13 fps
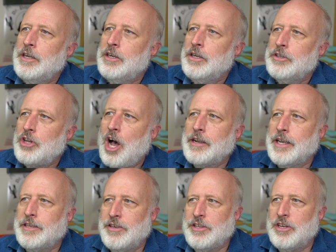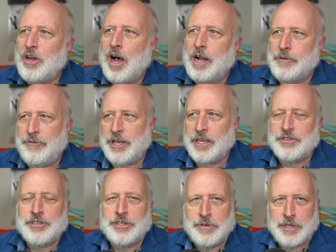Talking to the
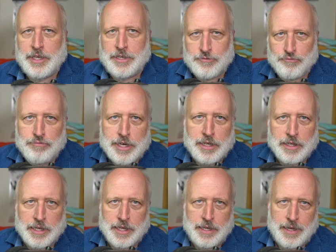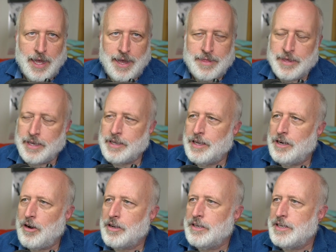dogfish is really, I think, in
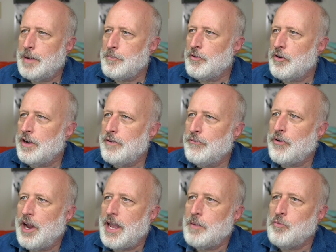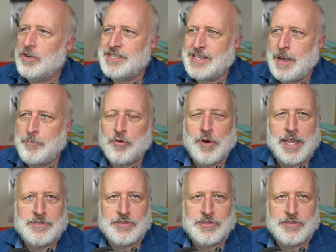our contemporary frame, what separates the